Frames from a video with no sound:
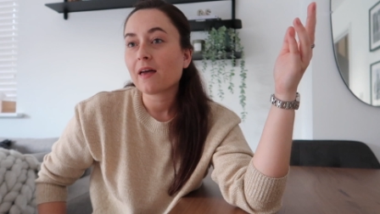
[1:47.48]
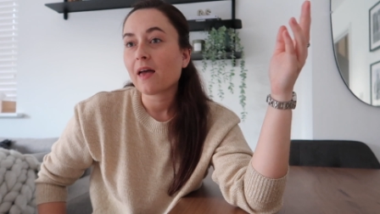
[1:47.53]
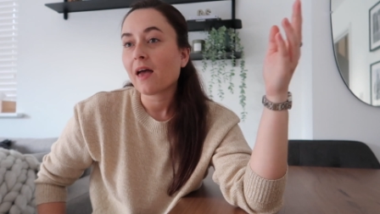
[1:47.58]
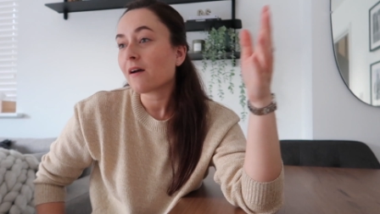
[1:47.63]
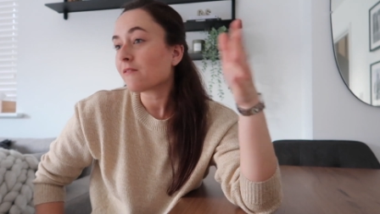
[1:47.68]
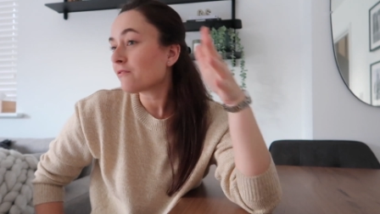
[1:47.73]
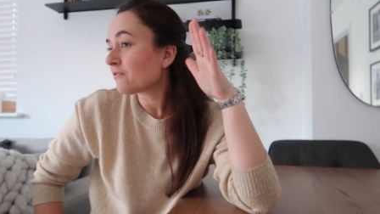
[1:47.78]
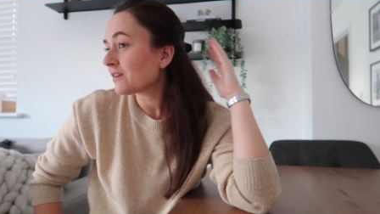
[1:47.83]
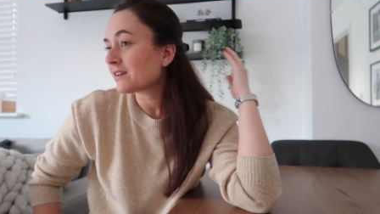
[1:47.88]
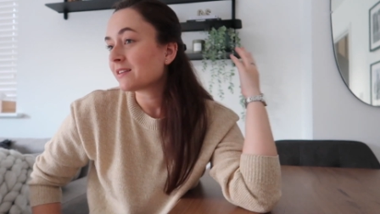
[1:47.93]

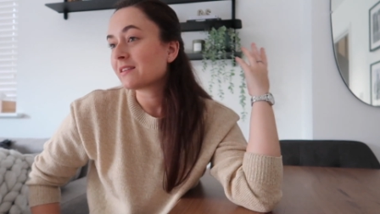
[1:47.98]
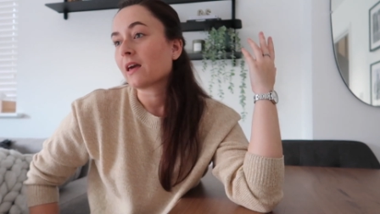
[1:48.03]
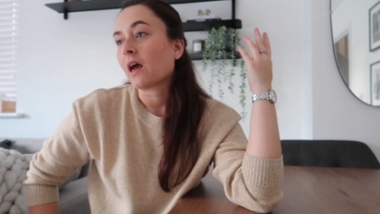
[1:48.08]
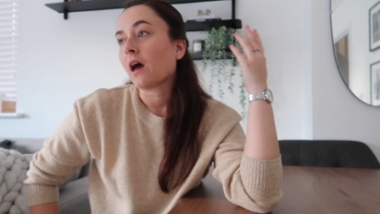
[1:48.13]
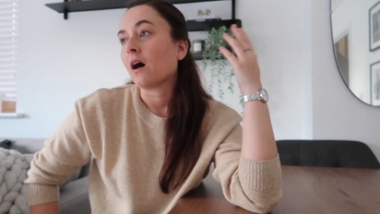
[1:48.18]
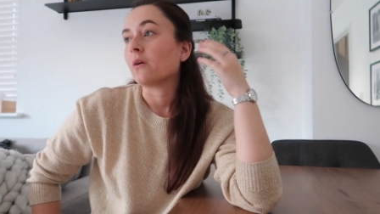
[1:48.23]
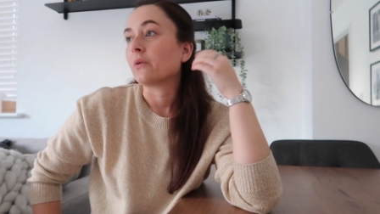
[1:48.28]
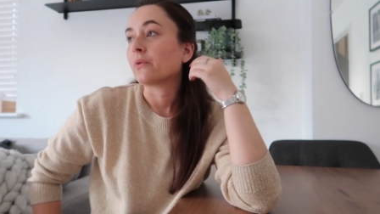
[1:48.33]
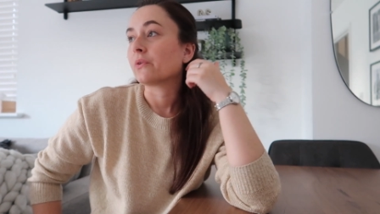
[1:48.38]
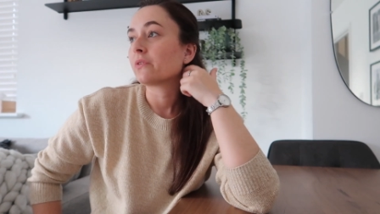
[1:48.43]
everything
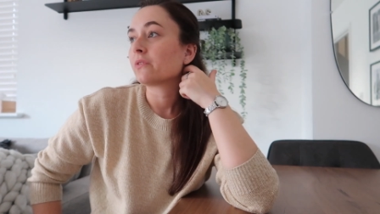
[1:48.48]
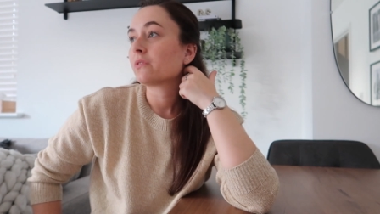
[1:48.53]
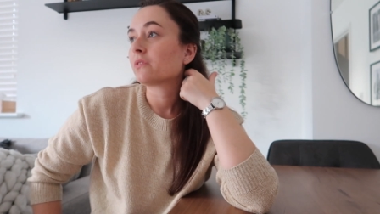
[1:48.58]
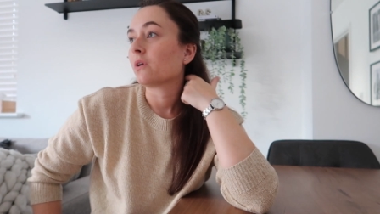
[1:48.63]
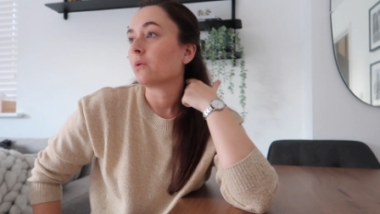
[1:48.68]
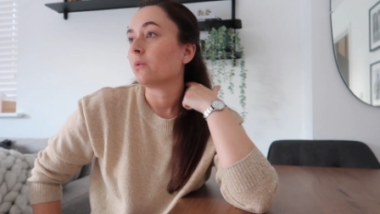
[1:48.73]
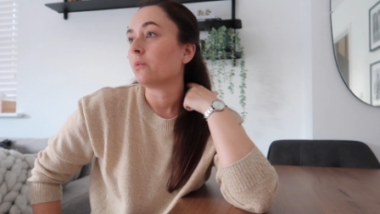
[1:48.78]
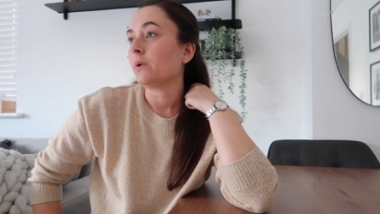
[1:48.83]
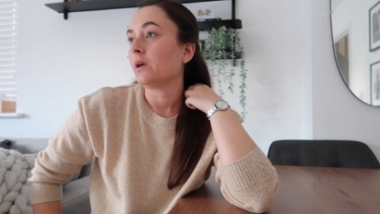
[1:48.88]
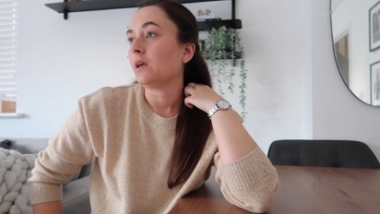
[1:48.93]
else,
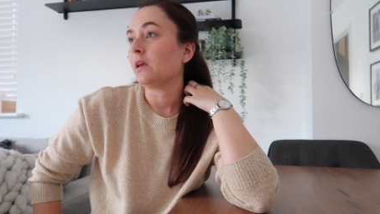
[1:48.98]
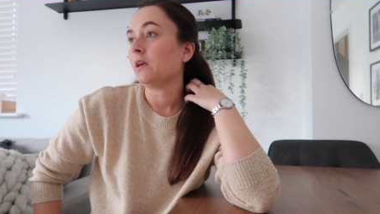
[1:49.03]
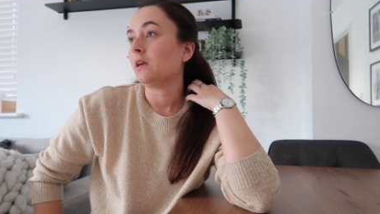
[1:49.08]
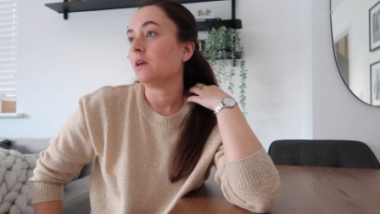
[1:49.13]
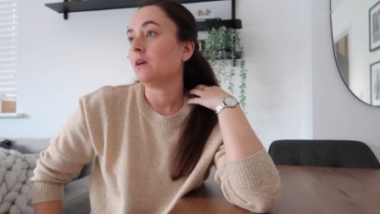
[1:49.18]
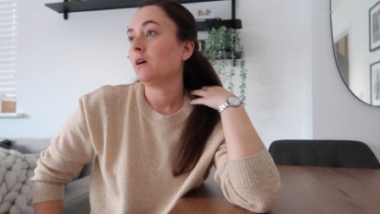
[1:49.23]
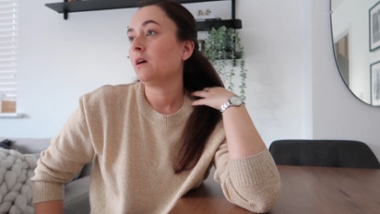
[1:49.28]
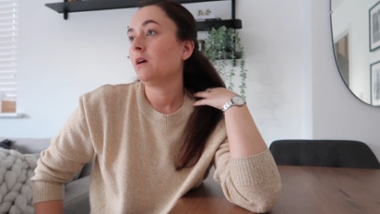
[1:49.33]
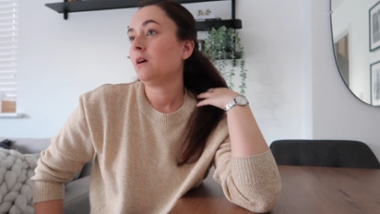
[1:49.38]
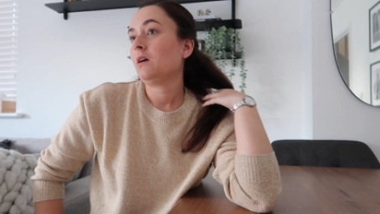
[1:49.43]
so we